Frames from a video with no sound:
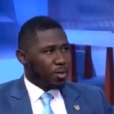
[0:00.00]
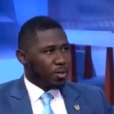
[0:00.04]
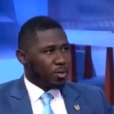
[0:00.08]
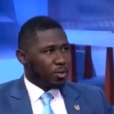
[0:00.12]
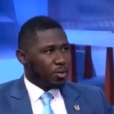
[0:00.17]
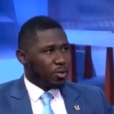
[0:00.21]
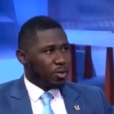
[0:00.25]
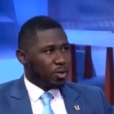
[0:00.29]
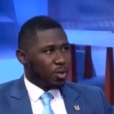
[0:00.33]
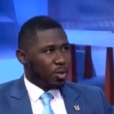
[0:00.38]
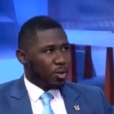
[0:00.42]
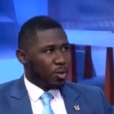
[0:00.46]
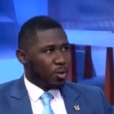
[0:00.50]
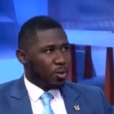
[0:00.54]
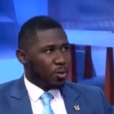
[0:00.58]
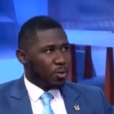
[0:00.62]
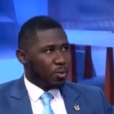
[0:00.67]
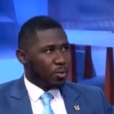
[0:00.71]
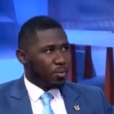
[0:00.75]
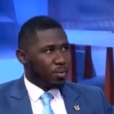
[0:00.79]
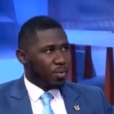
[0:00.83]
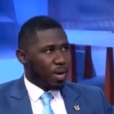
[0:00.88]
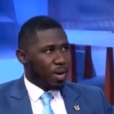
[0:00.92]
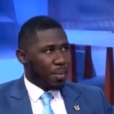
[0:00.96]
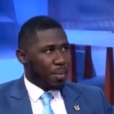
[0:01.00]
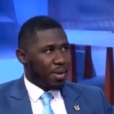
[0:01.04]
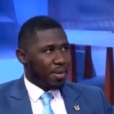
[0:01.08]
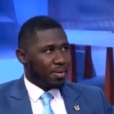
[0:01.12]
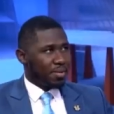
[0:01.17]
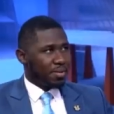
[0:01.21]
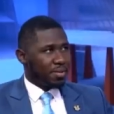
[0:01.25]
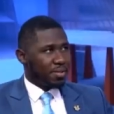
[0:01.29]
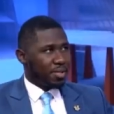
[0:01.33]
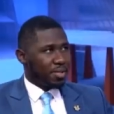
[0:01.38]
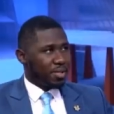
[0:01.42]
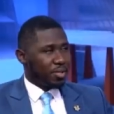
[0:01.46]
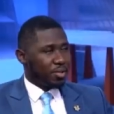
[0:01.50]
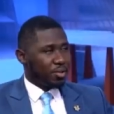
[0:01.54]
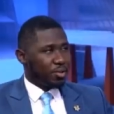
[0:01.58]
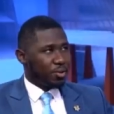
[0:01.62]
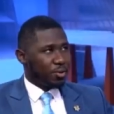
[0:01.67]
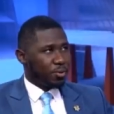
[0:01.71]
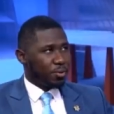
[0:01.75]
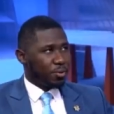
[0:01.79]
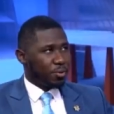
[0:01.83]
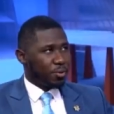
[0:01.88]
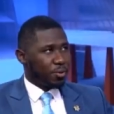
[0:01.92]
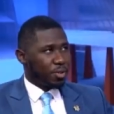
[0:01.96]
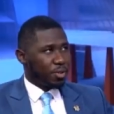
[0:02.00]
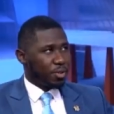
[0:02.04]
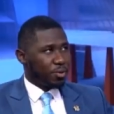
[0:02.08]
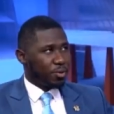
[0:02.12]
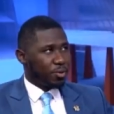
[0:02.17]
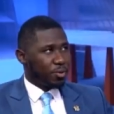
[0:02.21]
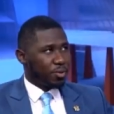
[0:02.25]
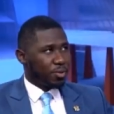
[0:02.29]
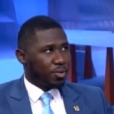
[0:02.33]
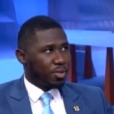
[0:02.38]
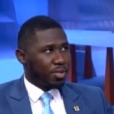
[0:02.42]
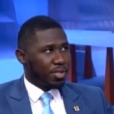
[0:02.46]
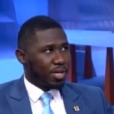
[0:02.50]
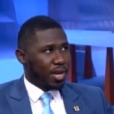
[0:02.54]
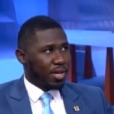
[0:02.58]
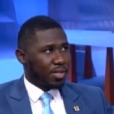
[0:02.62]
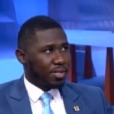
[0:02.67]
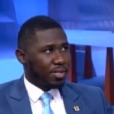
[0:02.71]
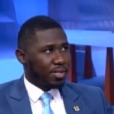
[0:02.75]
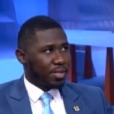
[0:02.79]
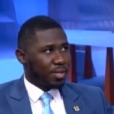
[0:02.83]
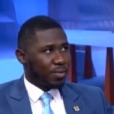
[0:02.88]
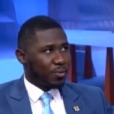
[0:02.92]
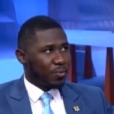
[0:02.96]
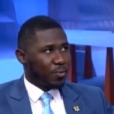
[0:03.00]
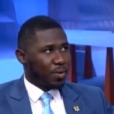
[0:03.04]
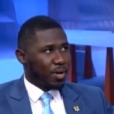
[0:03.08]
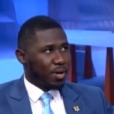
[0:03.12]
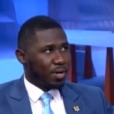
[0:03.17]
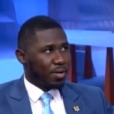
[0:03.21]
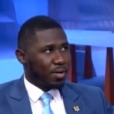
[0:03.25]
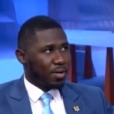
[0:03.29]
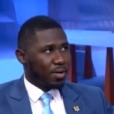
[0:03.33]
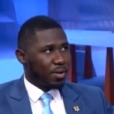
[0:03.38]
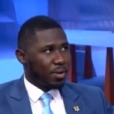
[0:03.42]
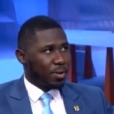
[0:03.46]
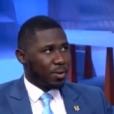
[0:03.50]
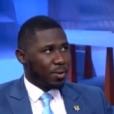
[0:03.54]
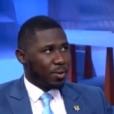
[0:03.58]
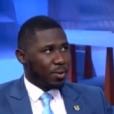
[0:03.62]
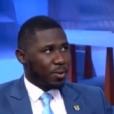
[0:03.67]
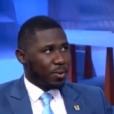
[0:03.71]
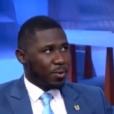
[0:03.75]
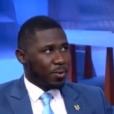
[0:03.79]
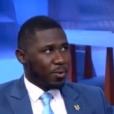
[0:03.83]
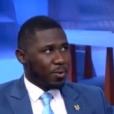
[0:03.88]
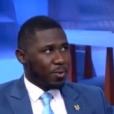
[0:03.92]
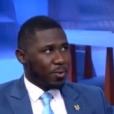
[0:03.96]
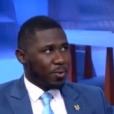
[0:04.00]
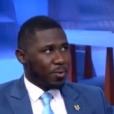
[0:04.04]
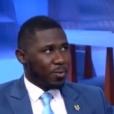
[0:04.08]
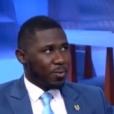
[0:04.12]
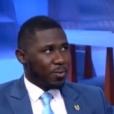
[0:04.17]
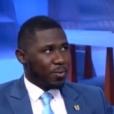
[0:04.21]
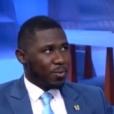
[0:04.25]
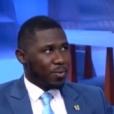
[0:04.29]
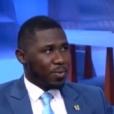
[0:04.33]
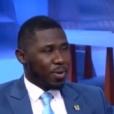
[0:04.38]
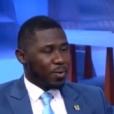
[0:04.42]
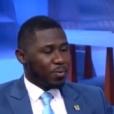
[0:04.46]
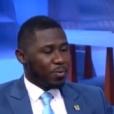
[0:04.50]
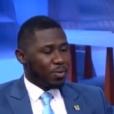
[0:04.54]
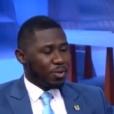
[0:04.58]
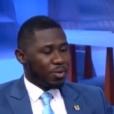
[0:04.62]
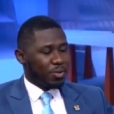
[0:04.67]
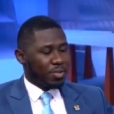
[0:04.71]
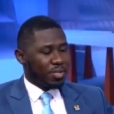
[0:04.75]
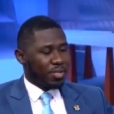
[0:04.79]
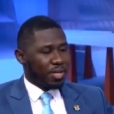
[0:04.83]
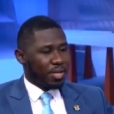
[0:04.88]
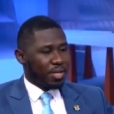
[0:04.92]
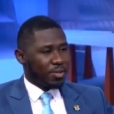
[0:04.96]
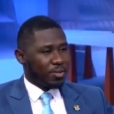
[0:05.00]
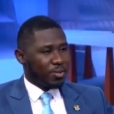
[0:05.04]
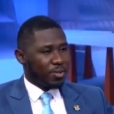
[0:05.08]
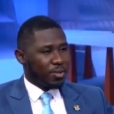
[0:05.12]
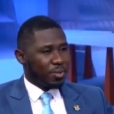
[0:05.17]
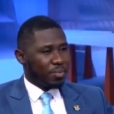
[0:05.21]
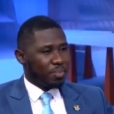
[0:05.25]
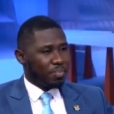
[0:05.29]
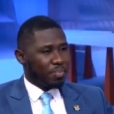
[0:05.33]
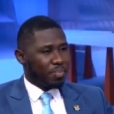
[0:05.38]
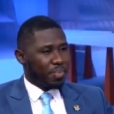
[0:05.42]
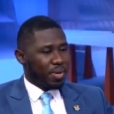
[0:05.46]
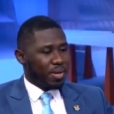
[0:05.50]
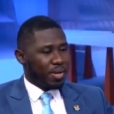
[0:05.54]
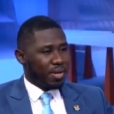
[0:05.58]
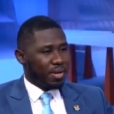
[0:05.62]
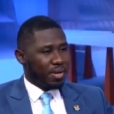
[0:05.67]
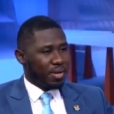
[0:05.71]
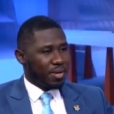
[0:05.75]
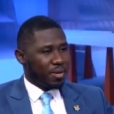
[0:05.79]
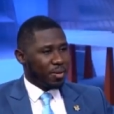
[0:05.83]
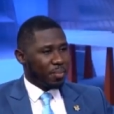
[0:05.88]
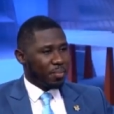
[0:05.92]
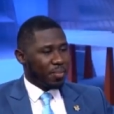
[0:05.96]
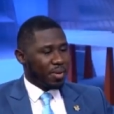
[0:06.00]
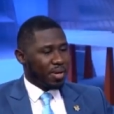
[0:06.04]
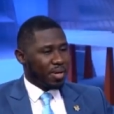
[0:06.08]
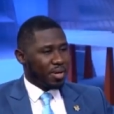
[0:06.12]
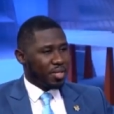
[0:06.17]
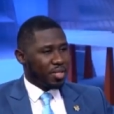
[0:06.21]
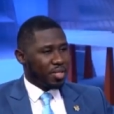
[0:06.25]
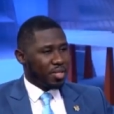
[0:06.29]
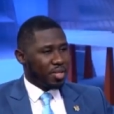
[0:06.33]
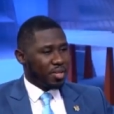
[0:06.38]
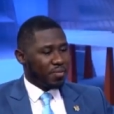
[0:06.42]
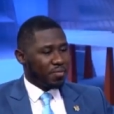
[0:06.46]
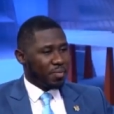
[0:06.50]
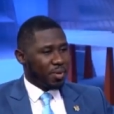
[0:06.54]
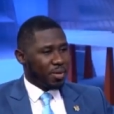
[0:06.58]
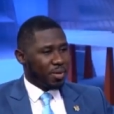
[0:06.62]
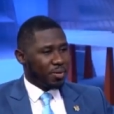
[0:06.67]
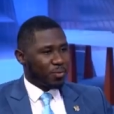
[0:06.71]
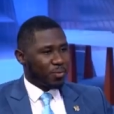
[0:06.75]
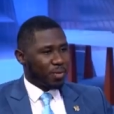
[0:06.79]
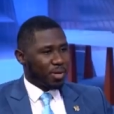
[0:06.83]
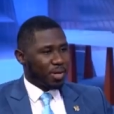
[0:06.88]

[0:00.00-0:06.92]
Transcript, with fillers: So I mean, since you since you started, what what would you say is your big your big achievement?